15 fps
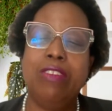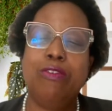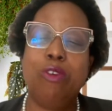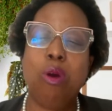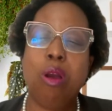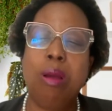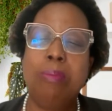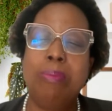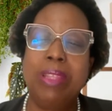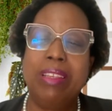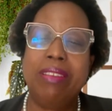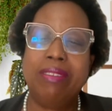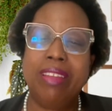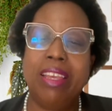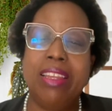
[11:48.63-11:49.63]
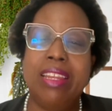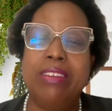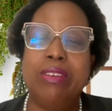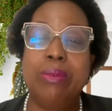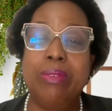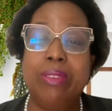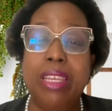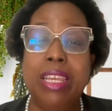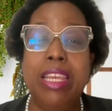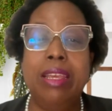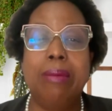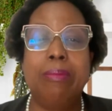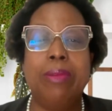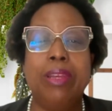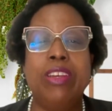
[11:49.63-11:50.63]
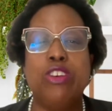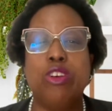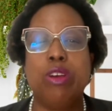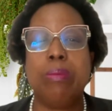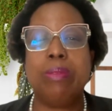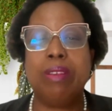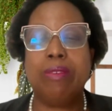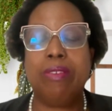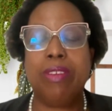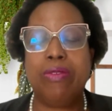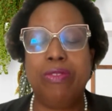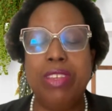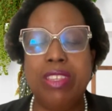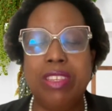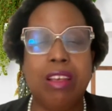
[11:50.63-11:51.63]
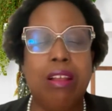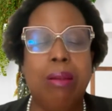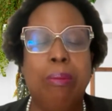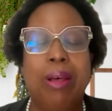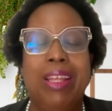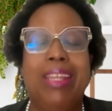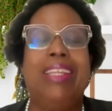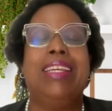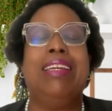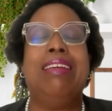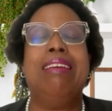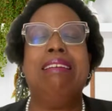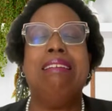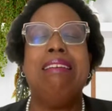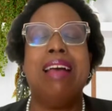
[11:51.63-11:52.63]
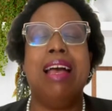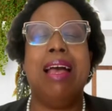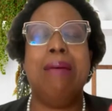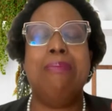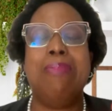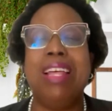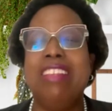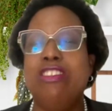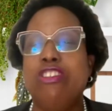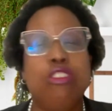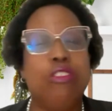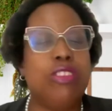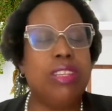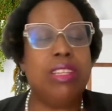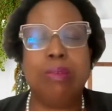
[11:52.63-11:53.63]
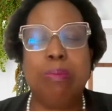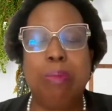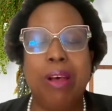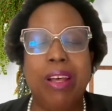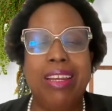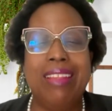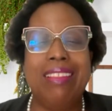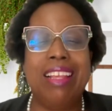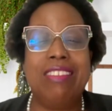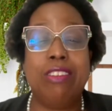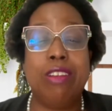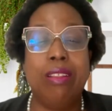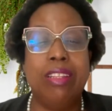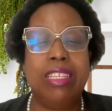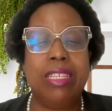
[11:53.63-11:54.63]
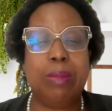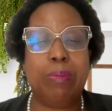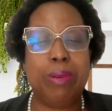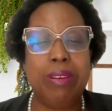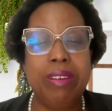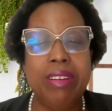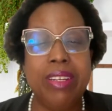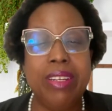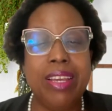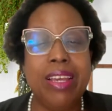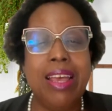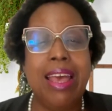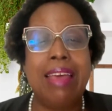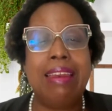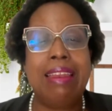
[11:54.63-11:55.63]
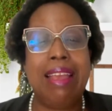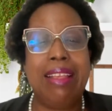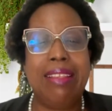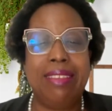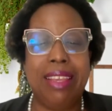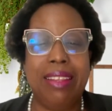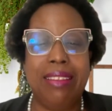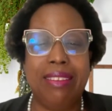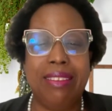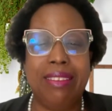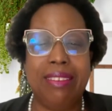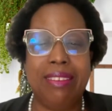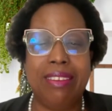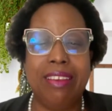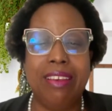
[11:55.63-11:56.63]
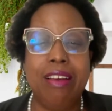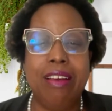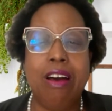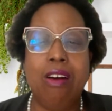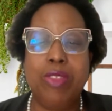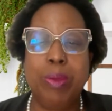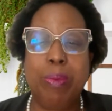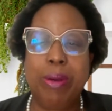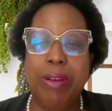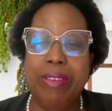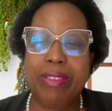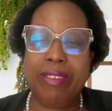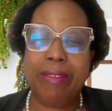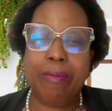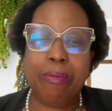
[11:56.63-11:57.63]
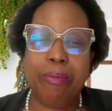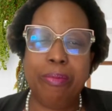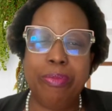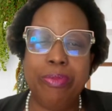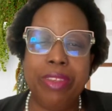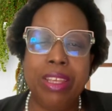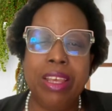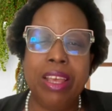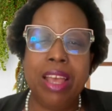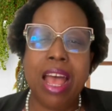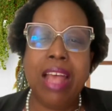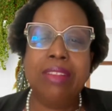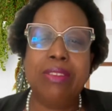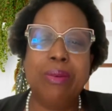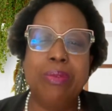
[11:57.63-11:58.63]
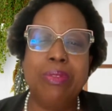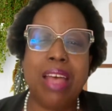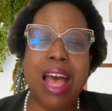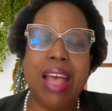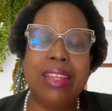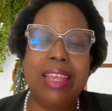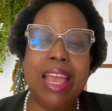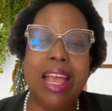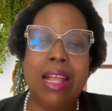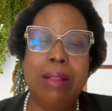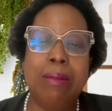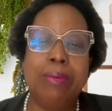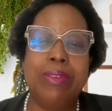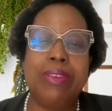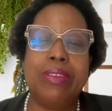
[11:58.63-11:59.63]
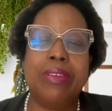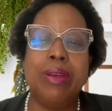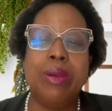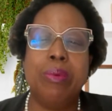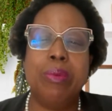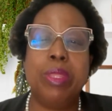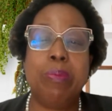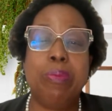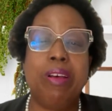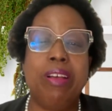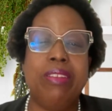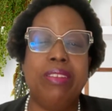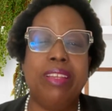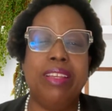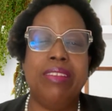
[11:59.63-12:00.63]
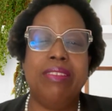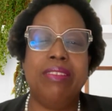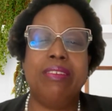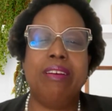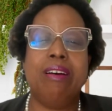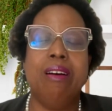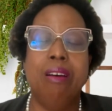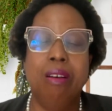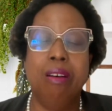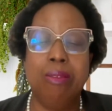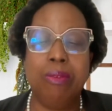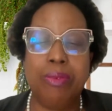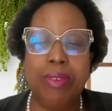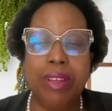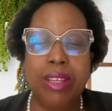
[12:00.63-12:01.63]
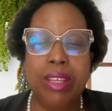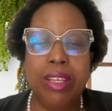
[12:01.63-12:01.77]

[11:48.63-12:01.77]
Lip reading: form, this state that you see him in terms of his physical body. That's just his body. That's not the spirit and essence of the person. And so that helped with the process of